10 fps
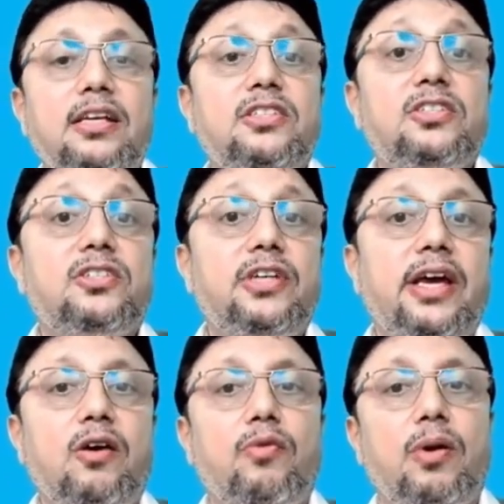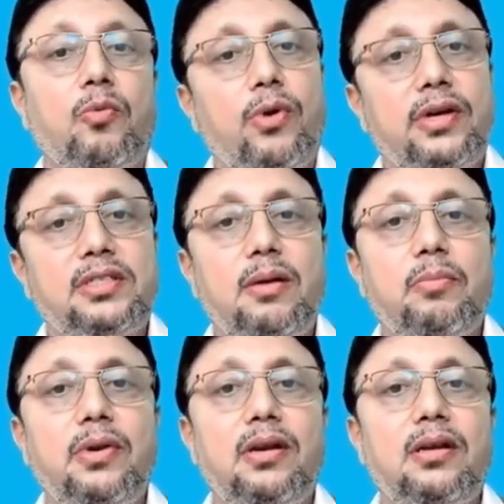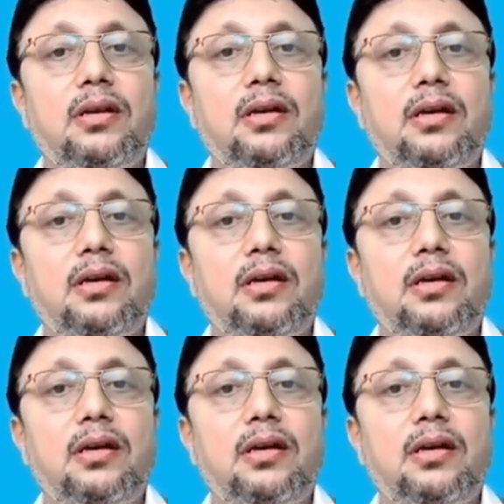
Let's take one more example.